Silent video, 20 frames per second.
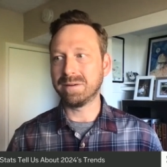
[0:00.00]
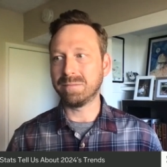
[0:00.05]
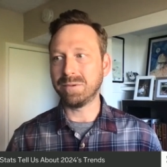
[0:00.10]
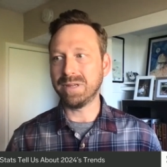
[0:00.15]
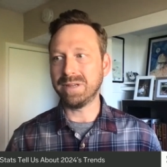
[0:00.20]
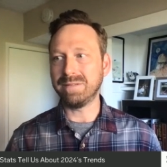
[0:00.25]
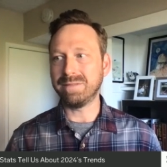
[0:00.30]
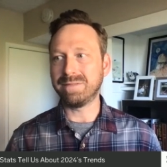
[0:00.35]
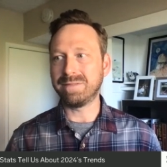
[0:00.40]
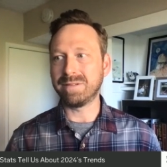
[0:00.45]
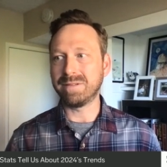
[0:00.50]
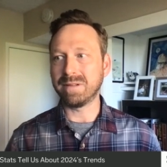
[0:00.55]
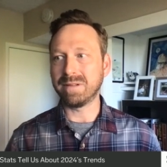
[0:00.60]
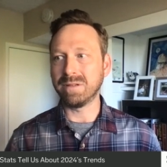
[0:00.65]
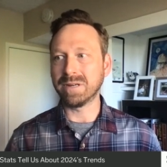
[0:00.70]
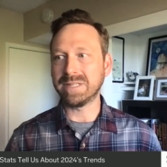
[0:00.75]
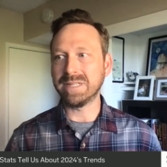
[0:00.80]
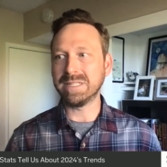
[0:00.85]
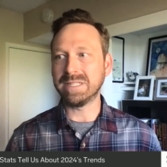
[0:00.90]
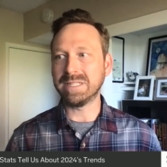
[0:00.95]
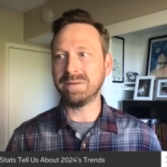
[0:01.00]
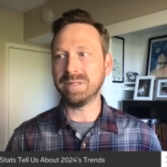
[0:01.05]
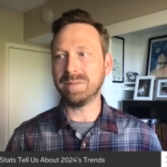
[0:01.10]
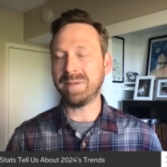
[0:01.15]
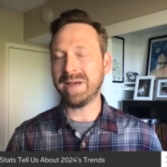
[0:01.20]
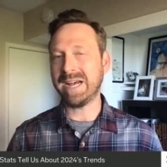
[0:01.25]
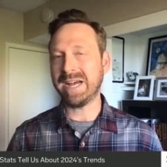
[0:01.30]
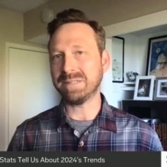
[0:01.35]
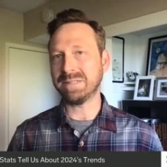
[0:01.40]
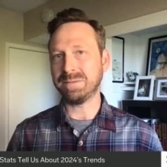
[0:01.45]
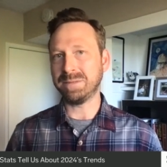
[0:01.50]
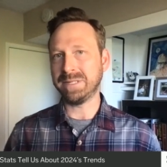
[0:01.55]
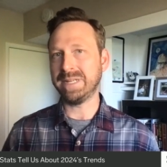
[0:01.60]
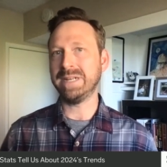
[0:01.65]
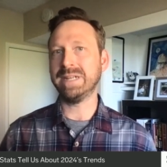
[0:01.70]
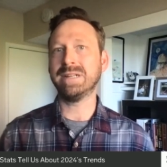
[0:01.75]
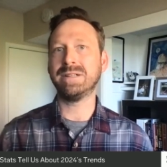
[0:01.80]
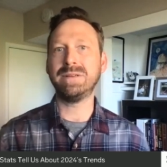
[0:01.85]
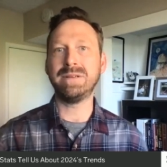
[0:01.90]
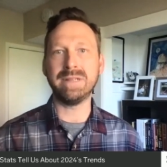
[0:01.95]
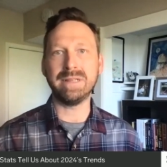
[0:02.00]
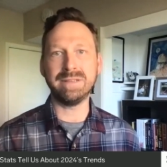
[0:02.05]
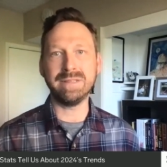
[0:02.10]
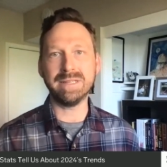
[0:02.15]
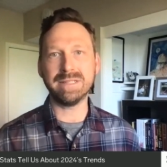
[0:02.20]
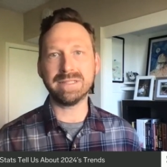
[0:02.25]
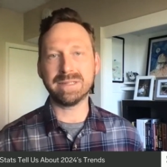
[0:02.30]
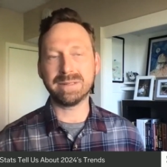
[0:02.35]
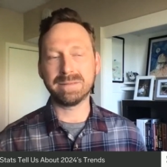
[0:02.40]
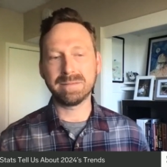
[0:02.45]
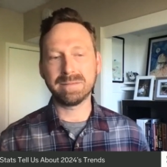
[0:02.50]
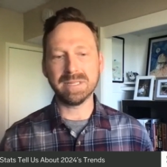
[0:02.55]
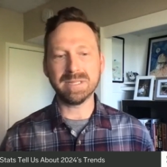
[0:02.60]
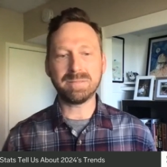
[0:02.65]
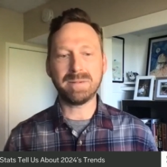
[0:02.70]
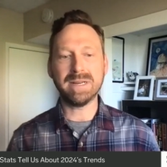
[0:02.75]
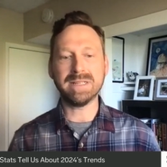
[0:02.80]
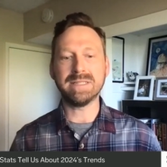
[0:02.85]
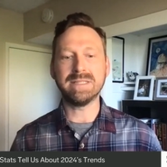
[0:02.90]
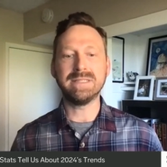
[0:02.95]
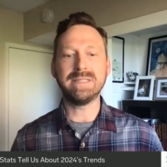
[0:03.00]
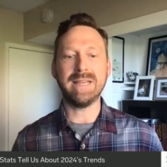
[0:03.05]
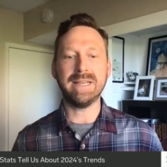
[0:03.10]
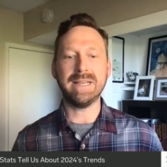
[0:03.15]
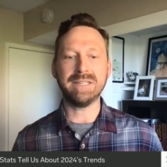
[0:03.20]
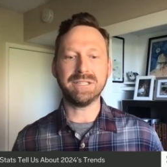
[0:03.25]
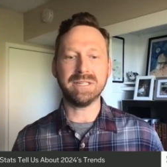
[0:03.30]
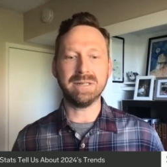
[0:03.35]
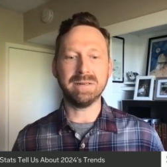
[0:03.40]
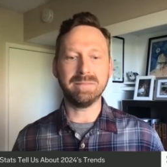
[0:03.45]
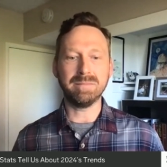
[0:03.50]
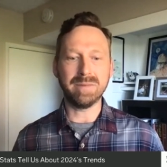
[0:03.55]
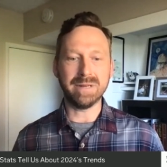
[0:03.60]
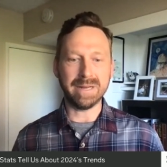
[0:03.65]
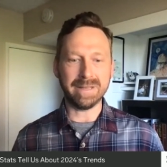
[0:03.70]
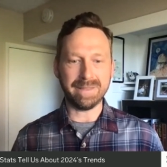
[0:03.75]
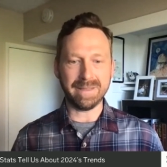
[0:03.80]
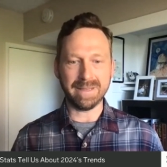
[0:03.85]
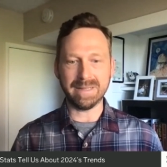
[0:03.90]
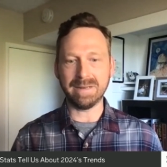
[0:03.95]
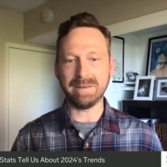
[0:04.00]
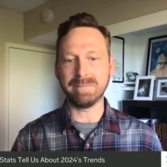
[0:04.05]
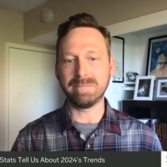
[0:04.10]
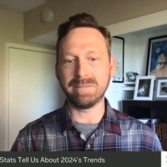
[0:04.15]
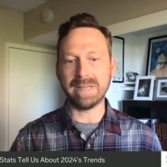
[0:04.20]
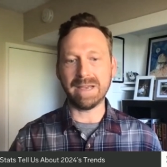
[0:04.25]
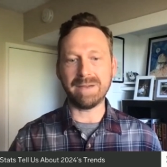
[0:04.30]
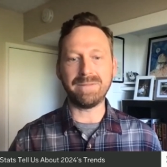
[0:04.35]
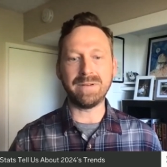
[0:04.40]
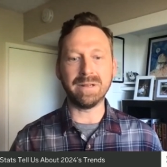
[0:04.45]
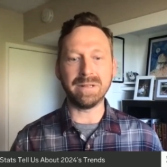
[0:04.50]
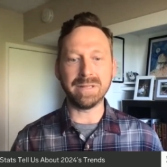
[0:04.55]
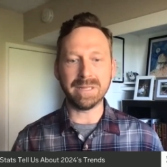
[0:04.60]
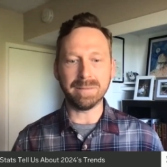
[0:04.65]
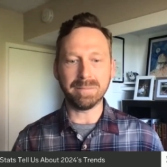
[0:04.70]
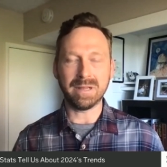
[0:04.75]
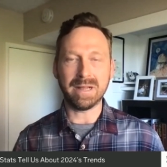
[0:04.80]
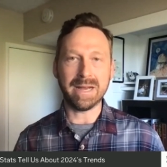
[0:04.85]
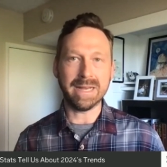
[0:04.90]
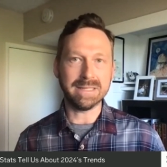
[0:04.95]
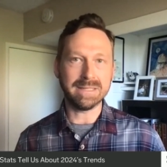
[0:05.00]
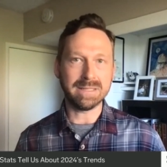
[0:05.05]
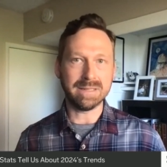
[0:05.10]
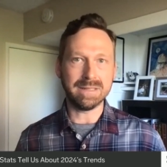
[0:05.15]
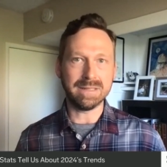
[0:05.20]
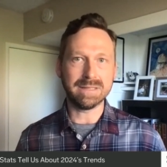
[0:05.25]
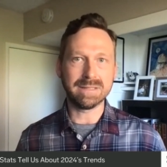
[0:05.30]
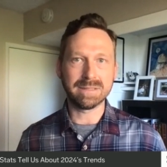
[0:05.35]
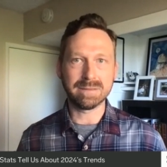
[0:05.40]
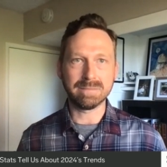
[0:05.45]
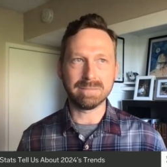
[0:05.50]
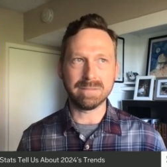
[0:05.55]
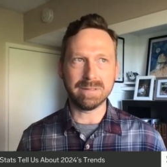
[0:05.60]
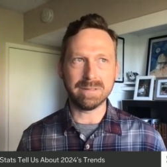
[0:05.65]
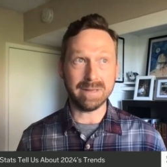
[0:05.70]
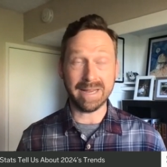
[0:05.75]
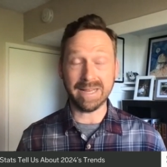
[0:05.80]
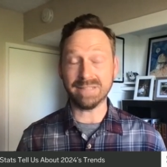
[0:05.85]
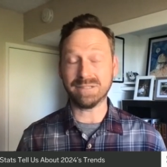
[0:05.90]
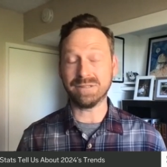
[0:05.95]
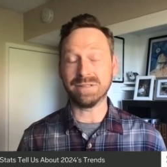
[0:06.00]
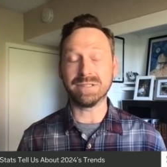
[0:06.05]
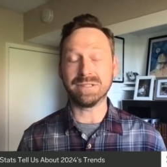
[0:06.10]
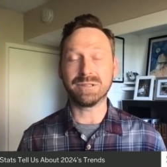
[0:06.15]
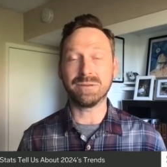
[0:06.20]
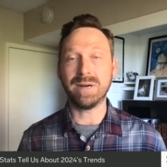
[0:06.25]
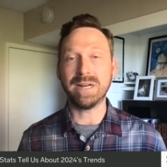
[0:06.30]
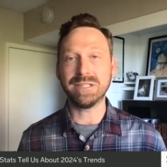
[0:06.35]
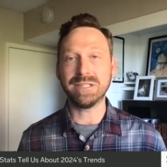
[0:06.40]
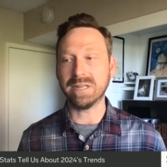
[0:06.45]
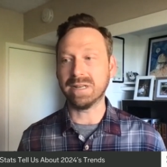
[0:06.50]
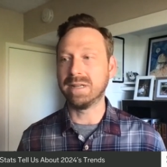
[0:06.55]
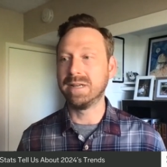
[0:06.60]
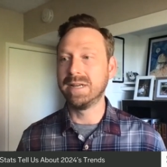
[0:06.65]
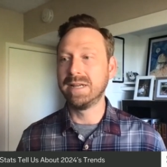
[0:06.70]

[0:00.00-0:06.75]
we've looked into in the past. We did include it in this presentation, but I think it definitely applies to this to answer this question.